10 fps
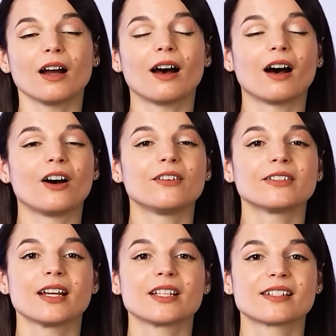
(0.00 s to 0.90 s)
of
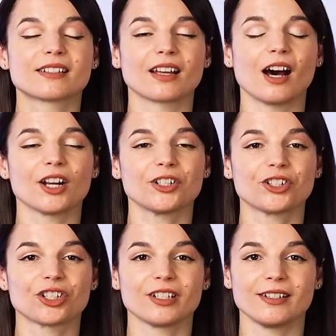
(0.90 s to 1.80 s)

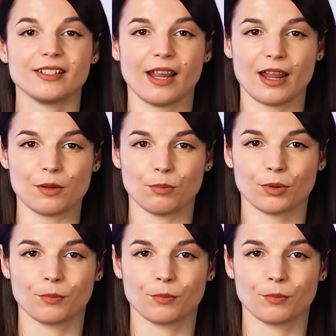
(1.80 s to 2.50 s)
Scotch tape.